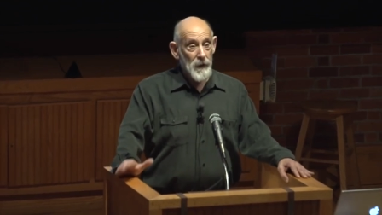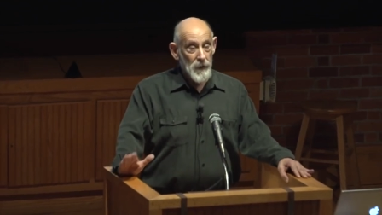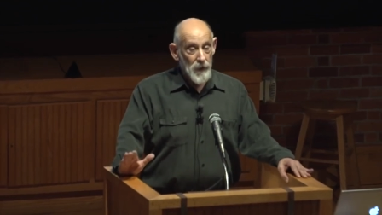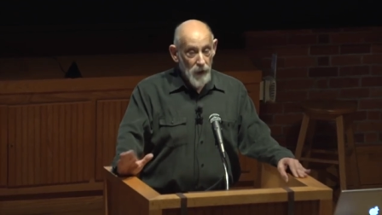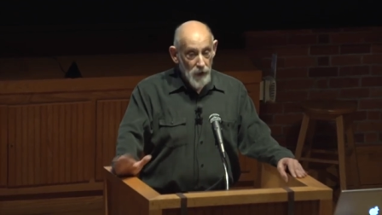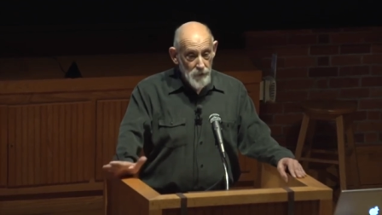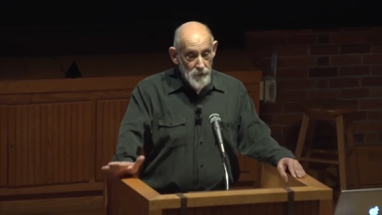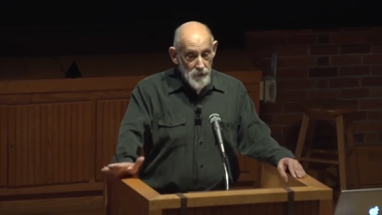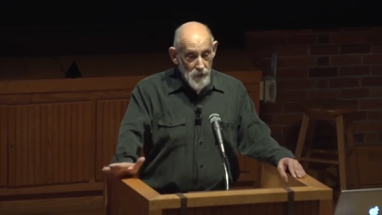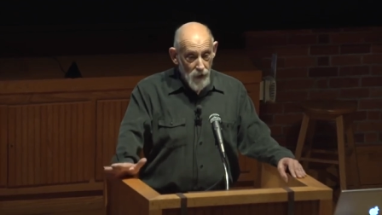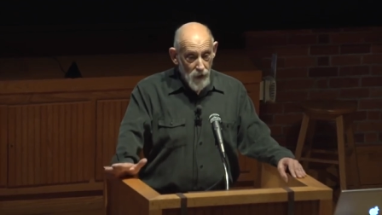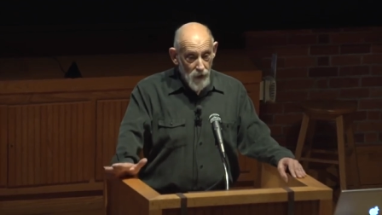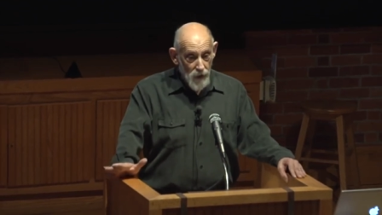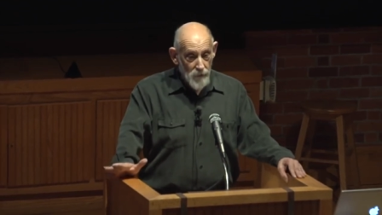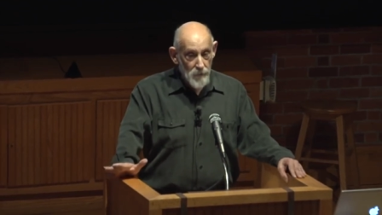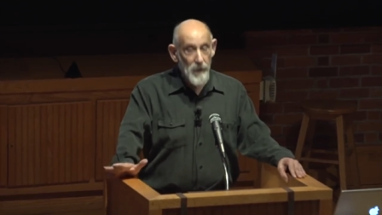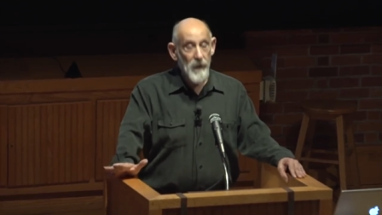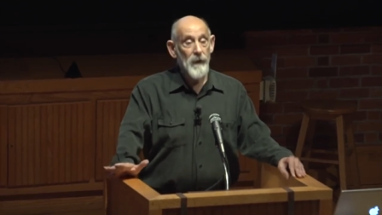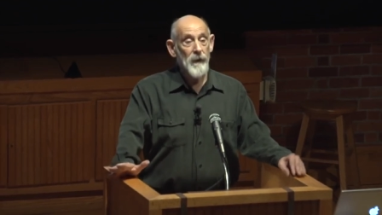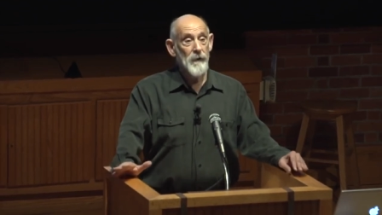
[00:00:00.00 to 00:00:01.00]
Next
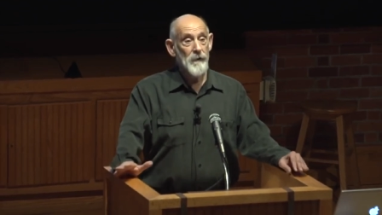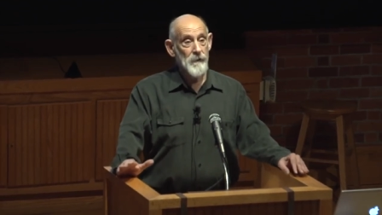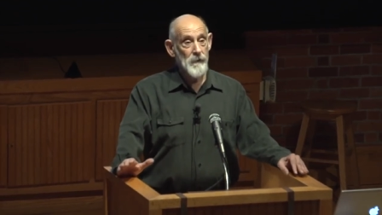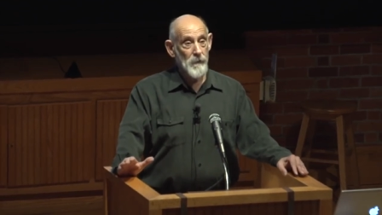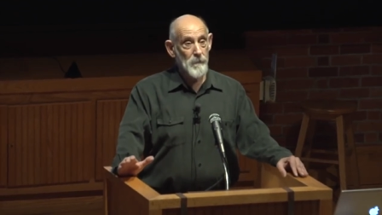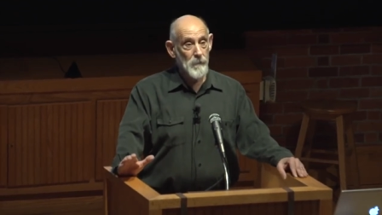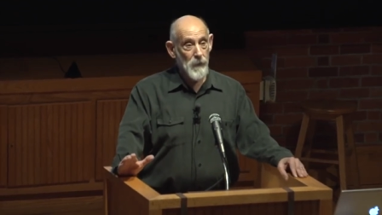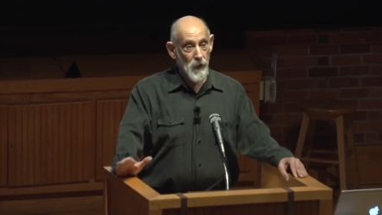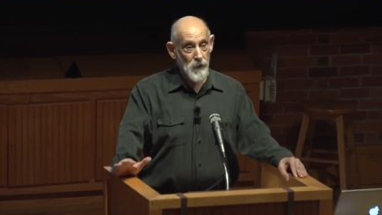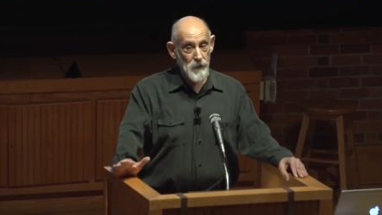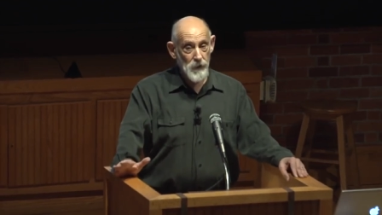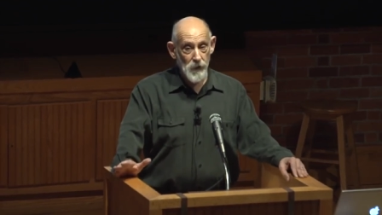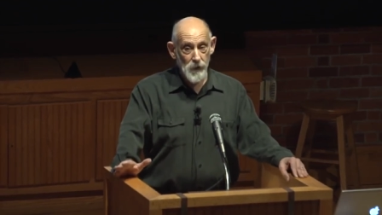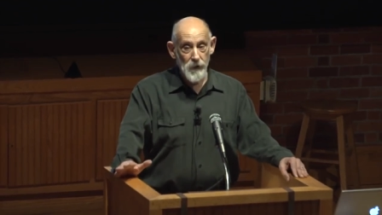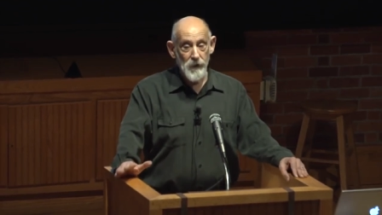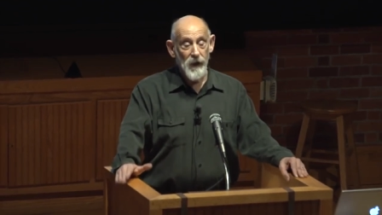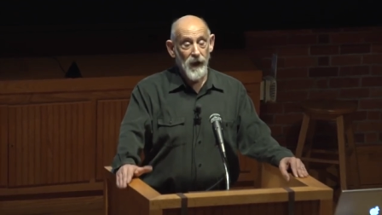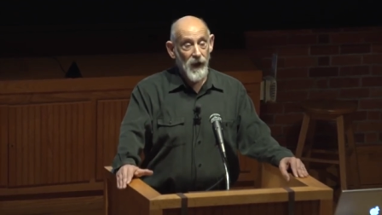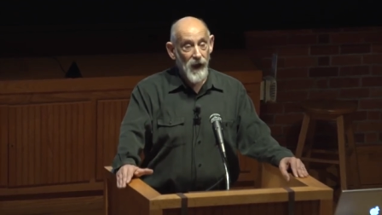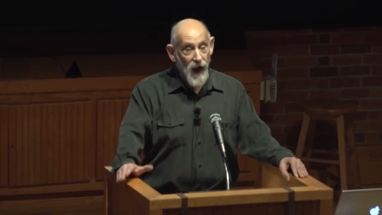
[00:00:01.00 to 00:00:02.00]
time is the puzzle,
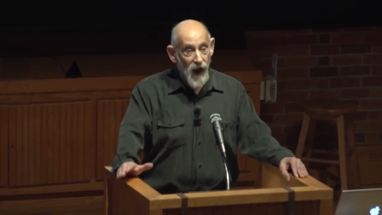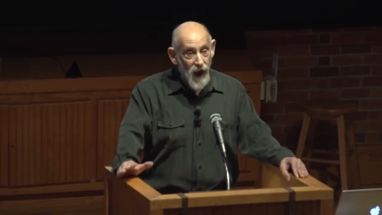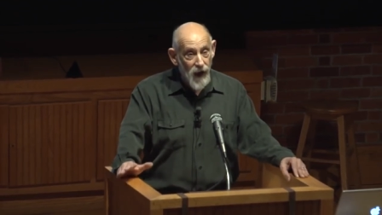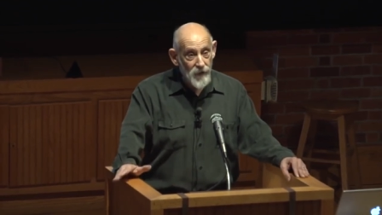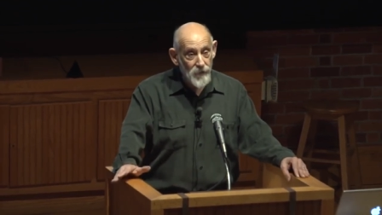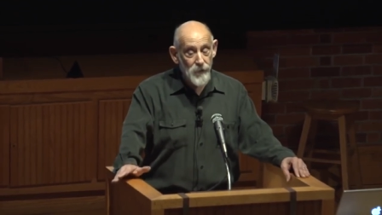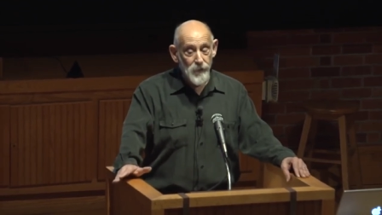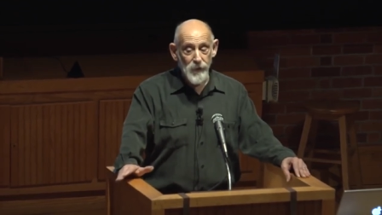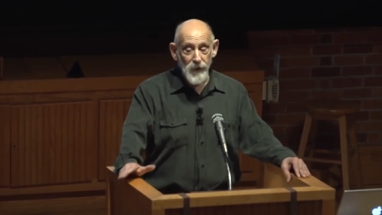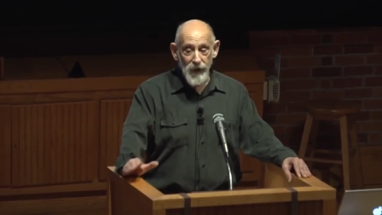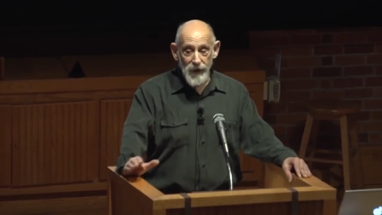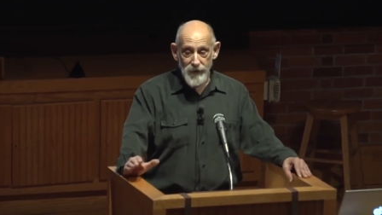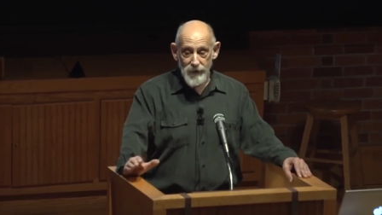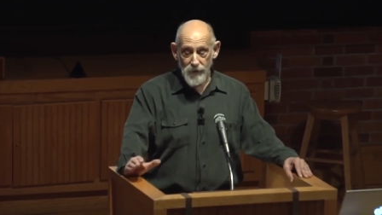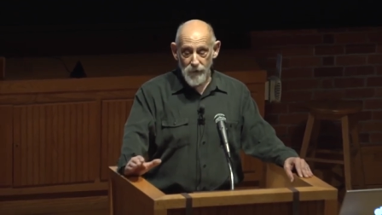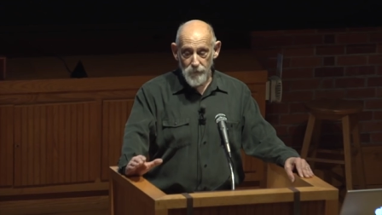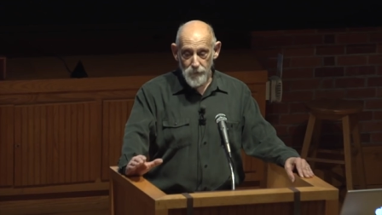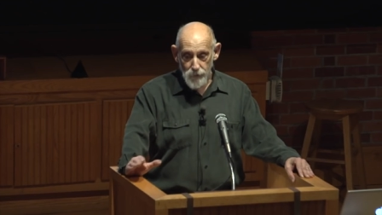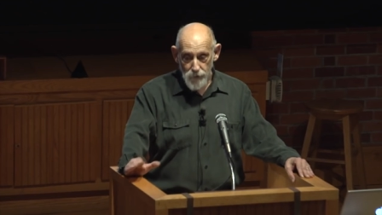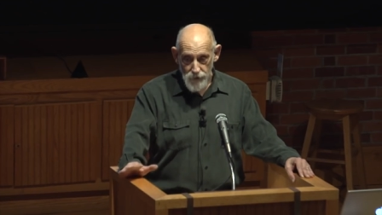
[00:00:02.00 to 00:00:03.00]
the conflict
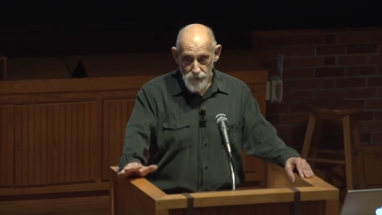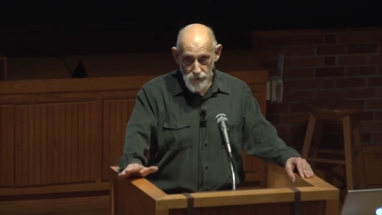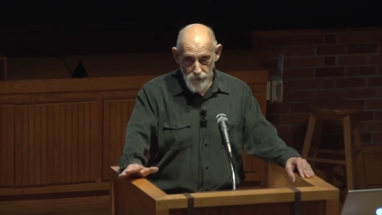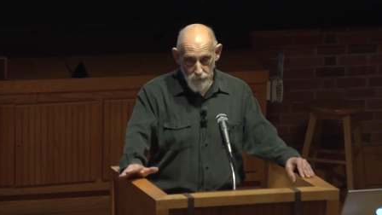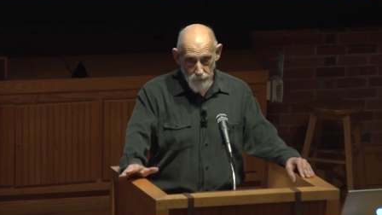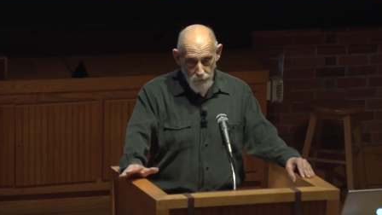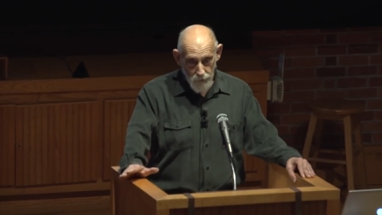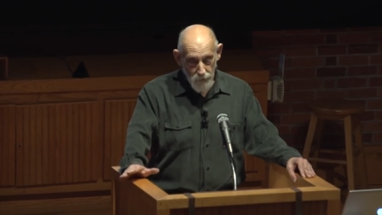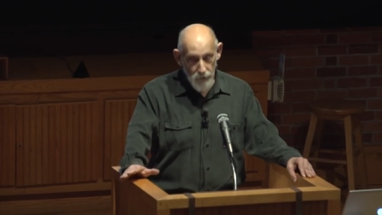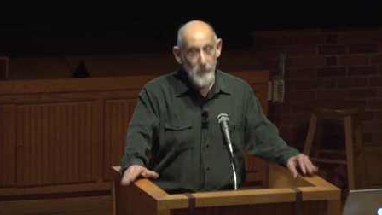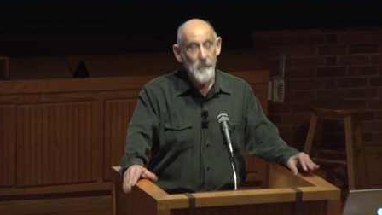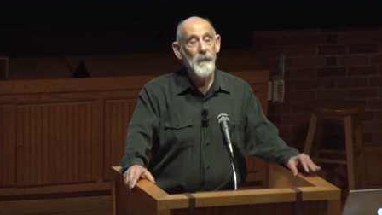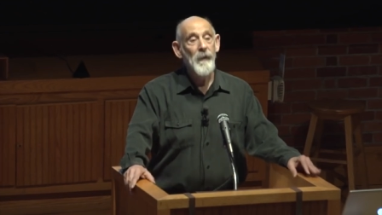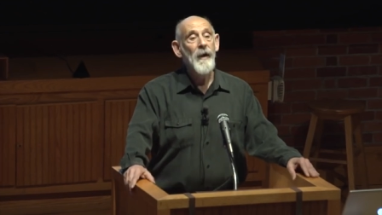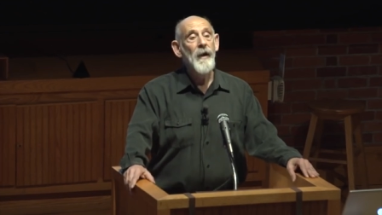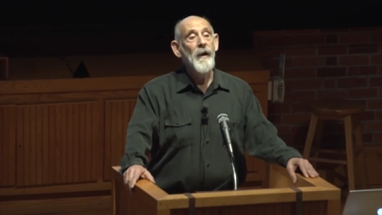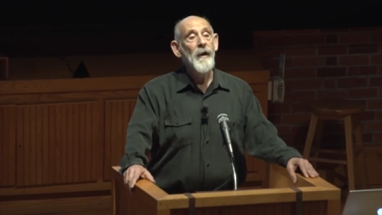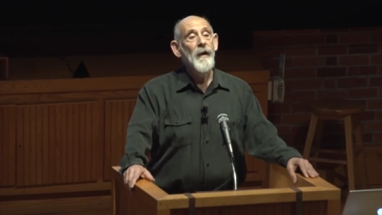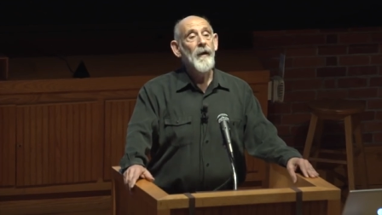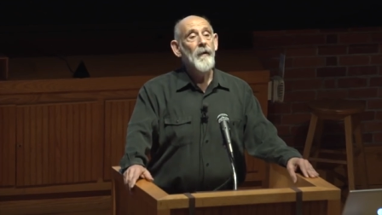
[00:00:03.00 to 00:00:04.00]
of principle
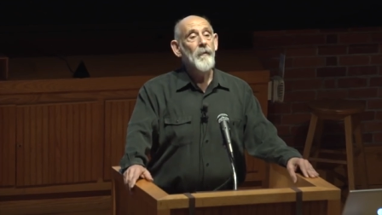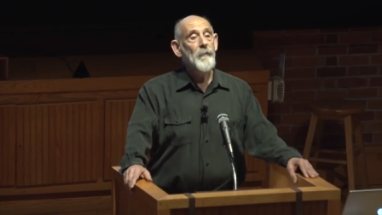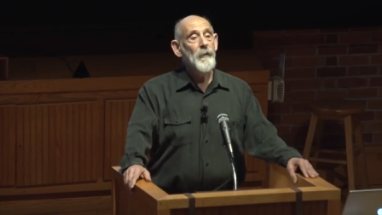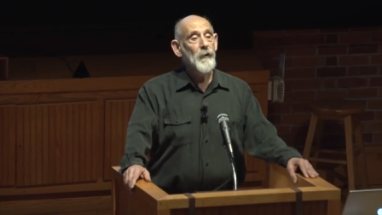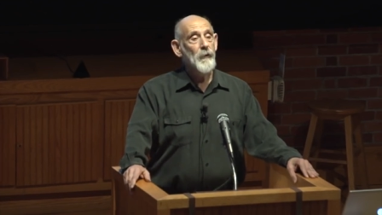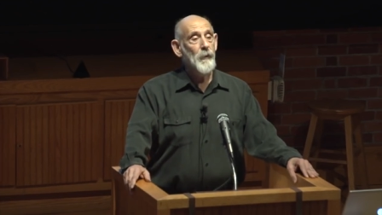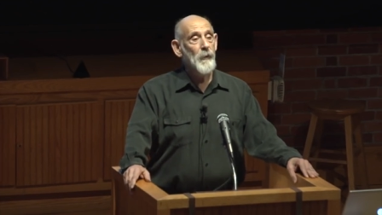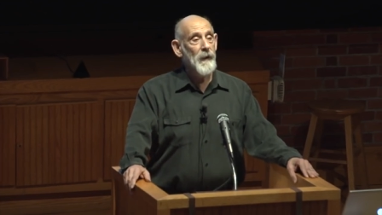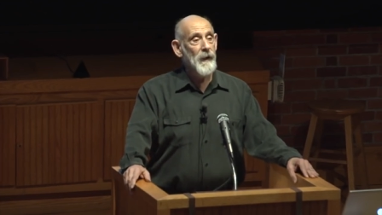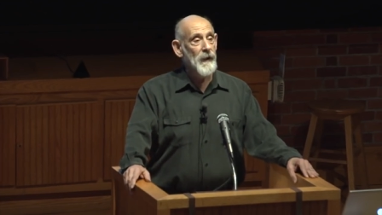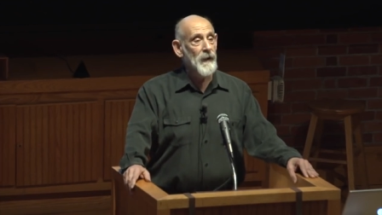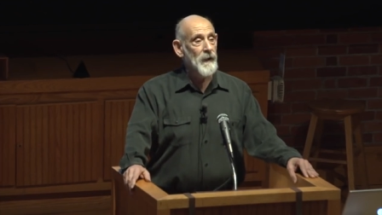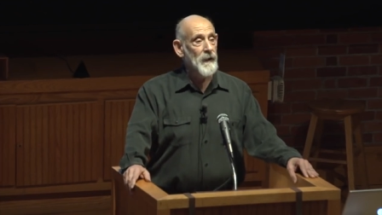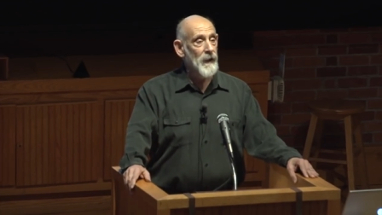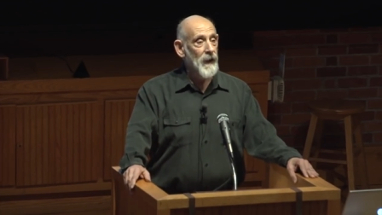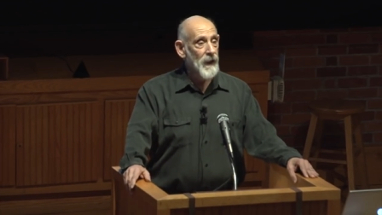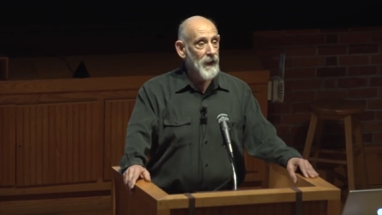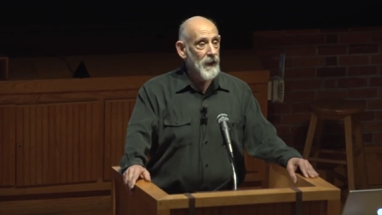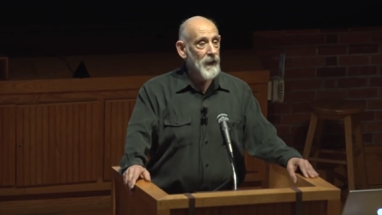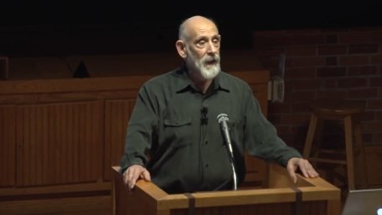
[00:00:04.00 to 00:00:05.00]
between